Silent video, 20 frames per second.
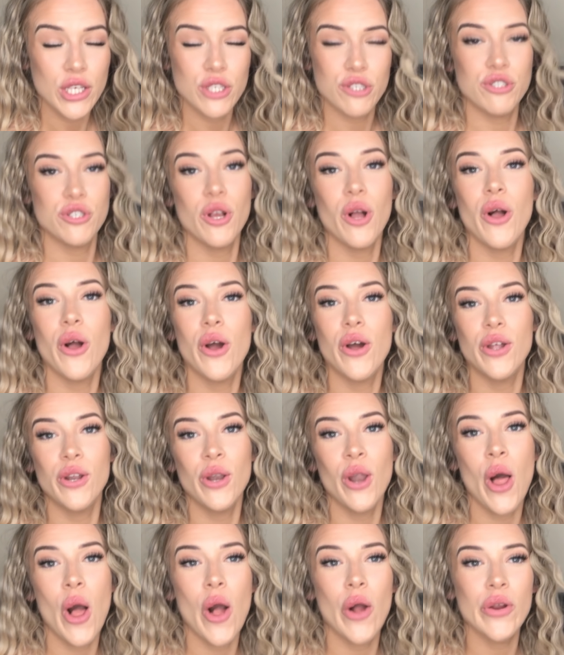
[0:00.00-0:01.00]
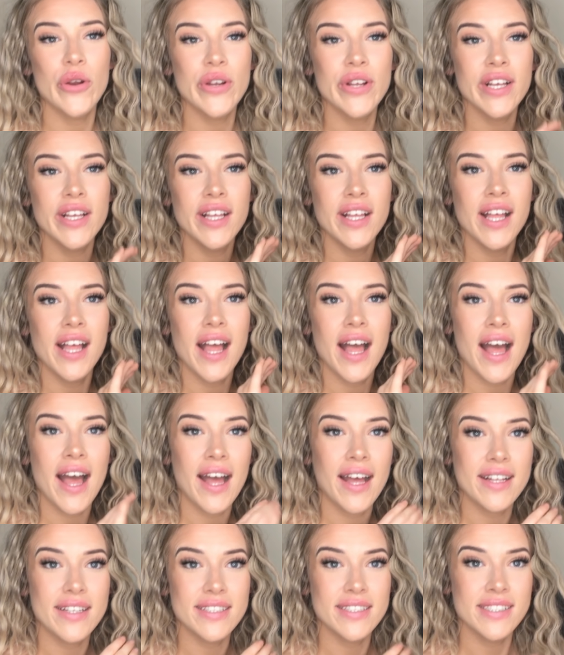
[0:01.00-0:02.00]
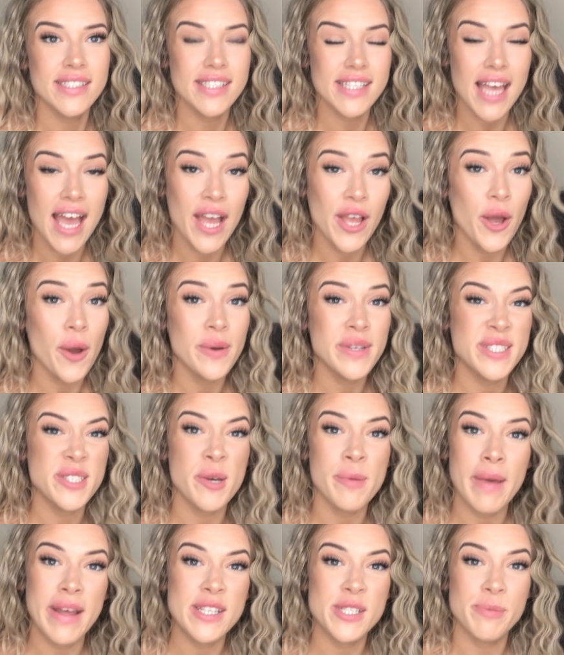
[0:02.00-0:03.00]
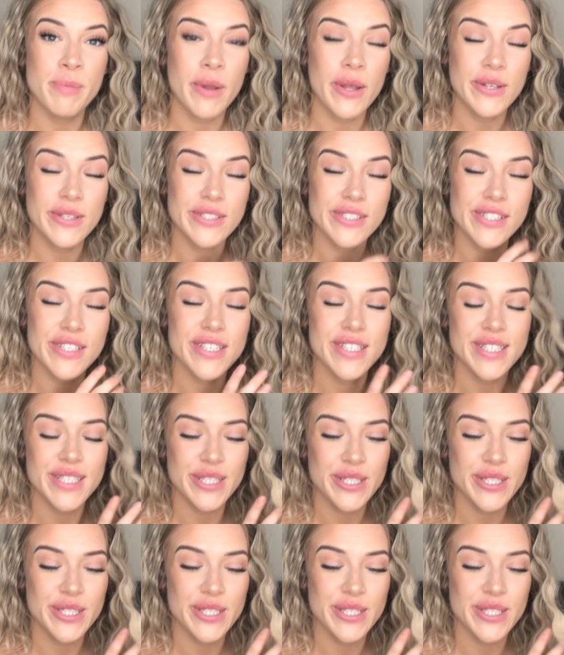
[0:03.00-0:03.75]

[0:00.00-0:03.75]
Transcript: short, long, and I always go back to blonde.